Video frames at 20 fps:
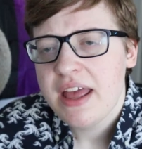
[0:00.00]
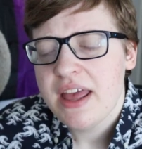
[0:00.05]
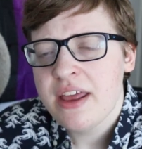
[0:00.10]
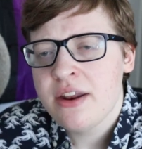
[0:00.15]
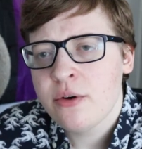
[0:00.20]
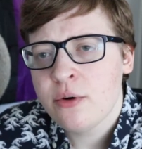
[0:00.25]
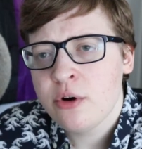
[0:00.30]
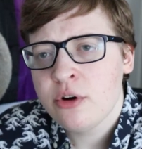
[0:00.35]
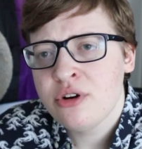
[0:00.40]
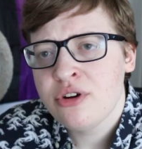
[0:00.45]

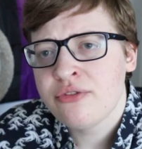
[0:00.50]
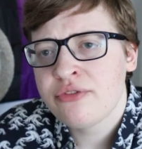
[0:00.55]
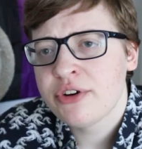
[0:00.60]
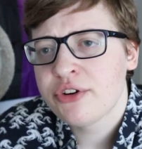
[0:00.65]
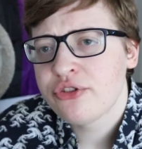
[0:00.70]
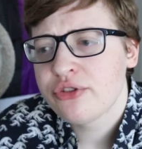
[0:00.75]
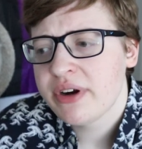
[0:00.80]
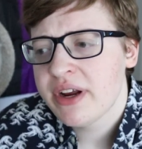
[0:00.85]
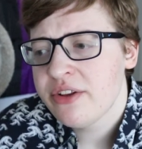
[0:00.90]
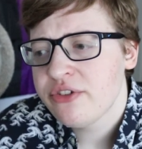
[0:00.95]
In order for
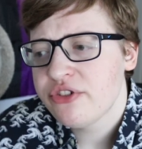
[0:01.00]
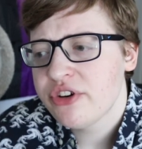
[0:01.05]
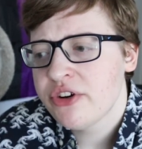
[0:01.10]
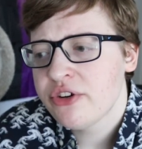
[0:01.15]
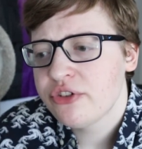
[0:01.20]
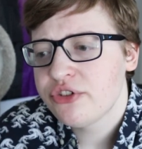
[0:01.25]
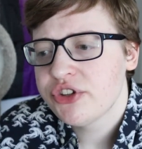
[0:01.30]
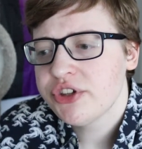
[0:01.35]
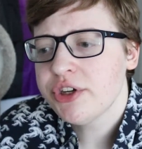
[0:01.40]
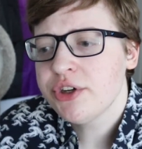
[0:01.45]

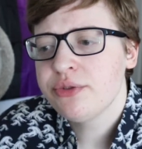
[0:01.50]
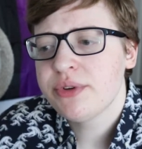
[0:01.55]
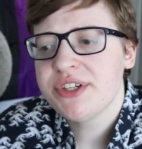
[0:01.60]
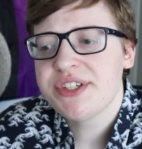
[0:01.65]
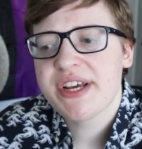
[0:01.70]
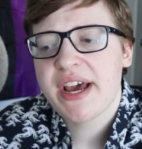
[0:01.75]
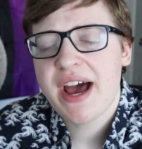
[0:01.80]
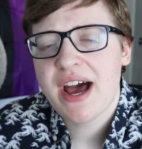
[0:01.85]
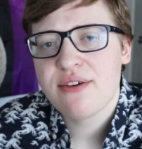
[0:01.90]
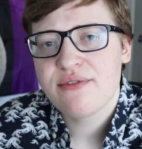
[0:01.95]
transgender children
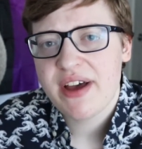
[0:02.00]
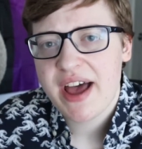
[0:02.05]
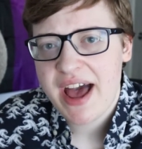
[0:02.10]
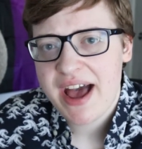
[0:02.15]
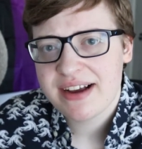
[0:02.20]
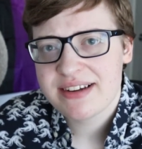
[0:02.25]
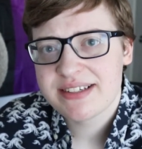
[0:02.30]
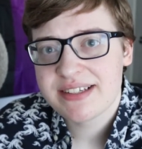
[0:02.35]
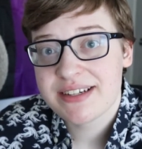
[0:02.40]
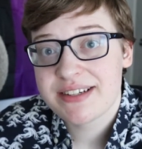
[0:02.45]
to have
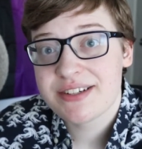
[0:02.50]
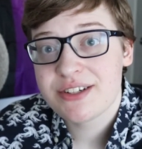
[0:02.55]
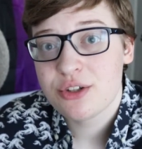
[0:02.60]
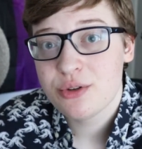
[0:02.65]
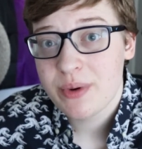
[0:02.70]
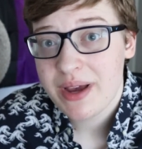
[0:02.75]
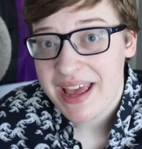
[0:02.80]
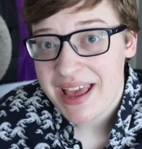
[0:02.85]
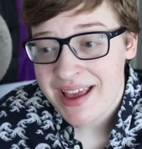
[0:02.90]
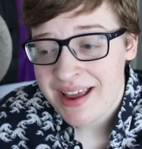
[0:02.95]
access
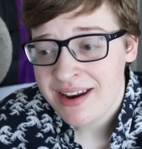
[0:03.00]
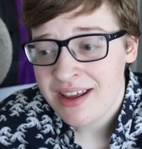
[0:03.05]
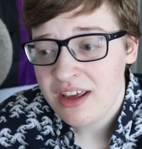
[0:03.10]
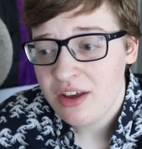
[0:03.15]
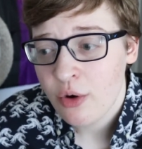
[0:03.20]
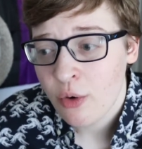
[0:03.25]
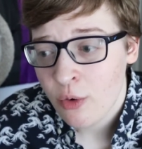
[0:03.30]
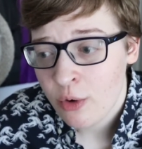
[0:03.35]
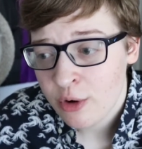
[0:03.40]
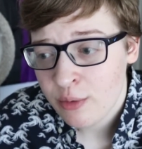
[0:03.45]
to
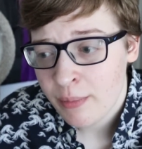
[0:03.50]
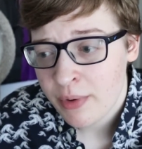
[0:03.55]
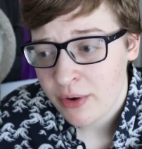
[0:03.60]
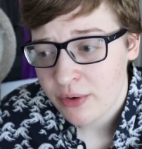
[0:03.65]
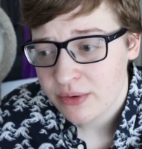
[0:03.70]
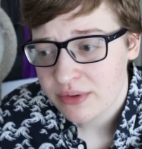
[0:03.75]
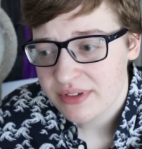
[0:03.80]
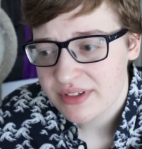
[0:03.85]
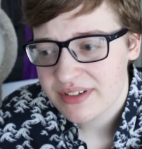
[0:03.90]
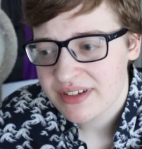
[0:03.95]
any
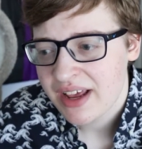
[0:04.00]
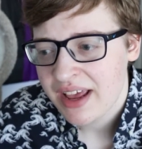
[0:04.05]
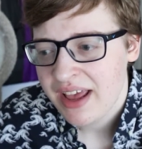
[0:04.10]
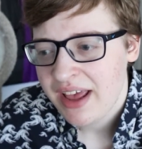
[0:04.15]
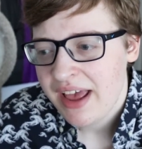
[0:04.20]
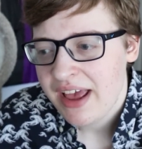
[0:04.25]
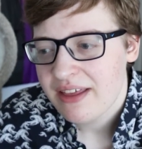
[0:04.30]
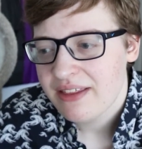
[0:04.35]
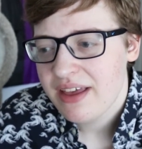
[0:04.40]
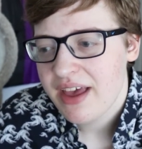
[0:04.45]
hormones,
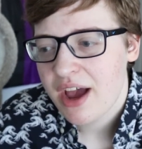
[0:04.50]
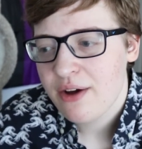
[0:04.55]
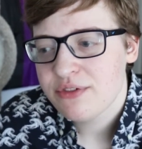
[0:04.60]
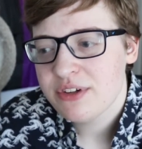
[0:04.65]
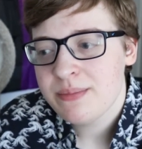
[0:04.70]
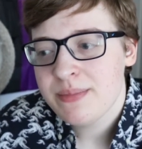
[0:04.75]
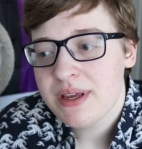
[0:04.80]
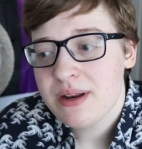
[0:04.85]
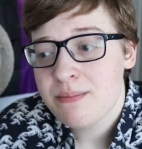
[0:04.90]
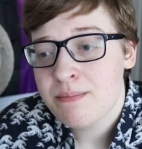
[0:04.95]
they have
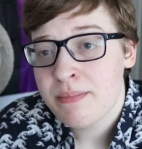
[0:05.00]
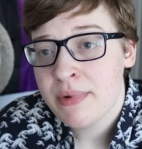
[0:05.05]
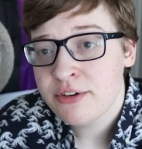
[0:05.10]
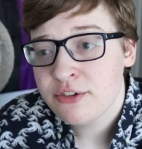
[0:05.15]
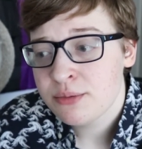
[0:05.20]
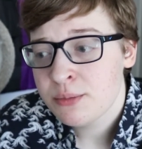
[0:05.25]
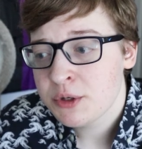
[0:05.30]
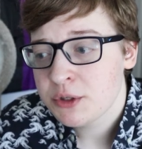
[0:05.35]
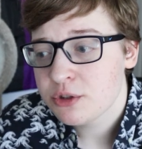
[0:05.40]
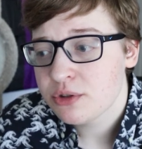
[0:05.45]
to meet
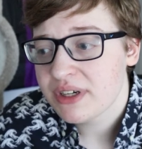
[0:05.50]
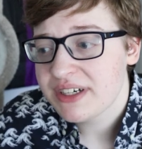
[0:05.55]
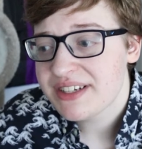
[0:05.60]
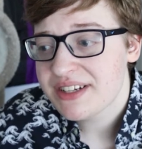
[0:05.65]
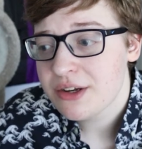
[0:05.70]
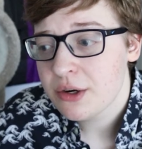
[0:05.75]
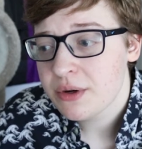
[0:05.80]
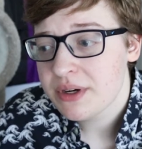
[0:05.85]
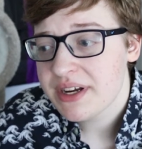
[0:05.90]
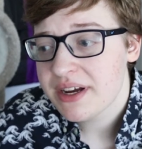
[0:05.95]
much more
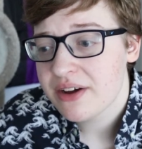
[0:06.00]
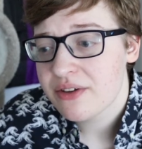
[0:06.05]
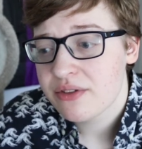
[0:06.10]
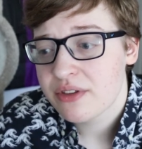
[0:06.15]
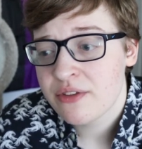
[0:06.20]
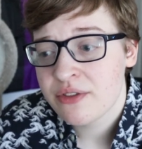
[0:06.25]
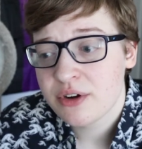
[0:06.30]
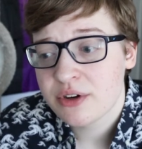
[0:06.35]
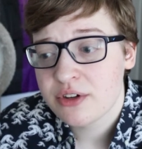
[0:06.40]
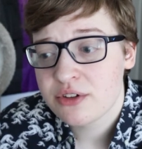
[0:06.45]
criteria
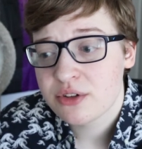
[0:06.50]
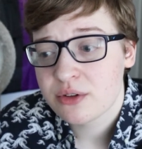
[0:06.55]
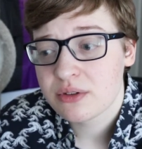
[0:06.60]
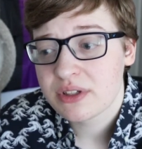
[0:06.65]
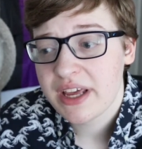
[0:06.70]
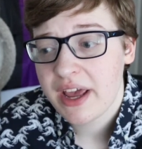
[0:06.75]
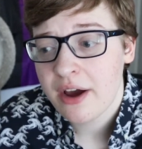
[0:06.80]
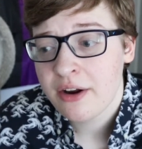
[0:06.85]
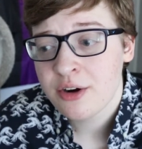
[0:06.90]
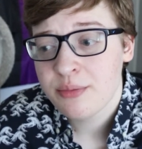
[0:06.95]
than their
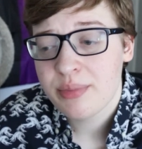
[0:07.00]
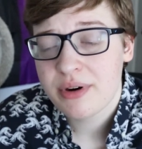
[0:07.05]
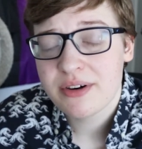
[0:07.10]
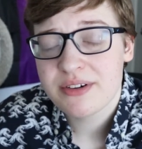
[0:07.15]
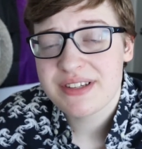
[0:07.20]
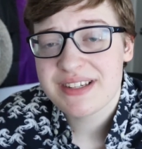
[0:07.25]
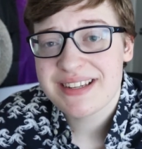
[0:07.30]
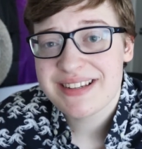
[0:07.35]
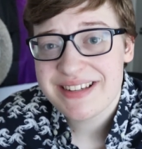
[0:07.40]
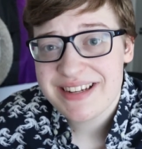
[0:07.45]
adult
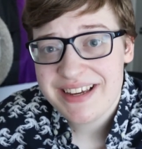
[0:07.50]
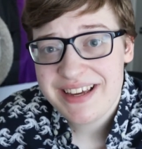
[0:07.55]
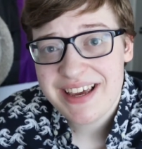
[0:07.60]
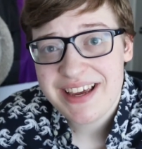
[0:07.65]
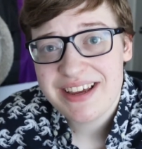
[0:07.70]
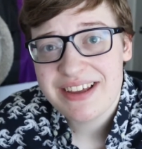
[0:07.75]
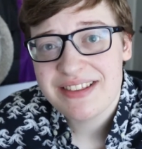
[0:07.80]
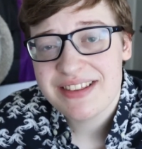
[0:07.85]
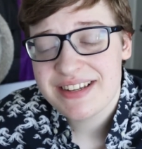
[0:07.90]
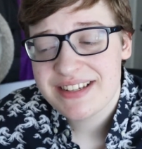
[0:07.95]
counterparts
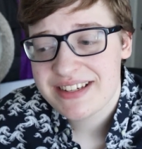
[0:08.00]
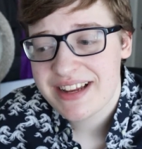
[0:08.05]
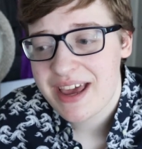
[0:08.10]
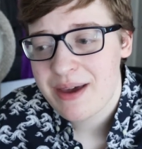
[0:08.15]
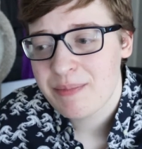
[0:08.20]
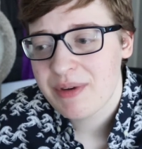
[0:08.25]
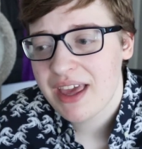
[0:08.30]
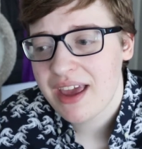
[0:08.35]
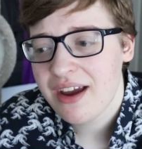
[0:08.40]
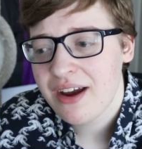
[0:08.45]
seeking the
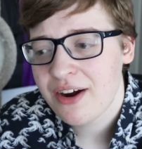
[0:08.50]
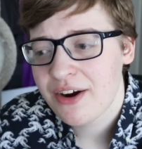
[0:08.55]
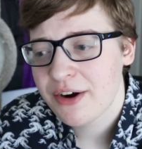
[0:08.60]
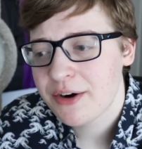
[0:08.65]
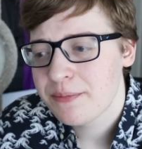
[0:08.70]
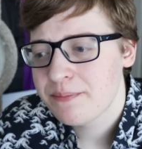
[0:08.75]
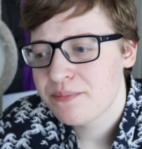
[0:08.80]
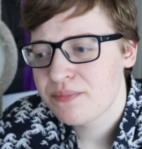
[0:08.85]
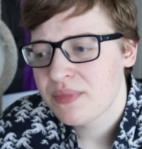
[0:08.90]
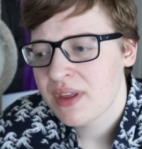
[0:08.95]
same
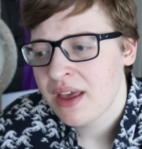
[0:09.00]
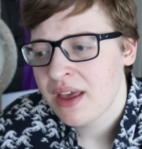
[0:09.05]
care.